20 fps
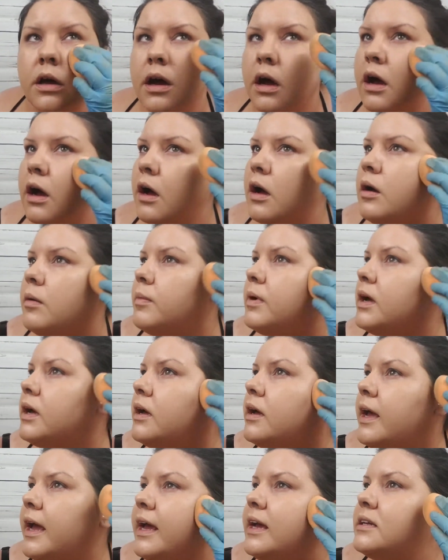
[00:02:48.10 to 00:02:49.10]

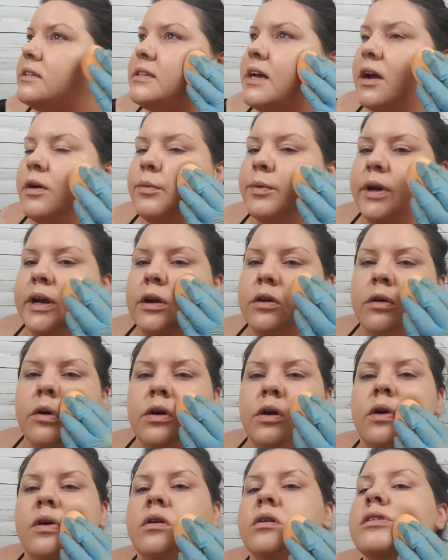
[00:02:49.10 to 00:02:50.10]

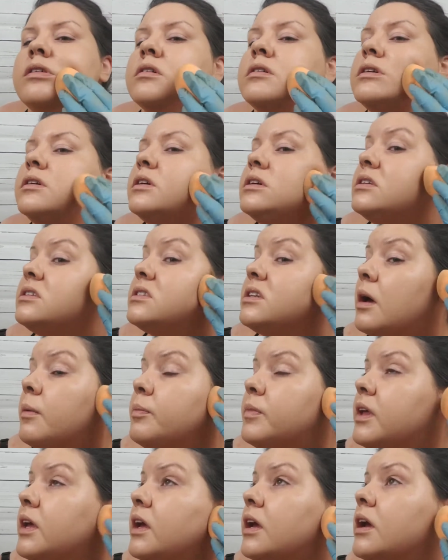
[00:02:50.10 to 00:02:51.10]
anti-wrinkle
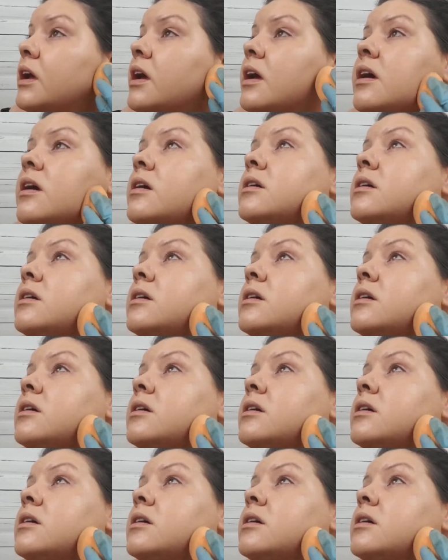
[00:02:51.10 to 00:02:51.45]
something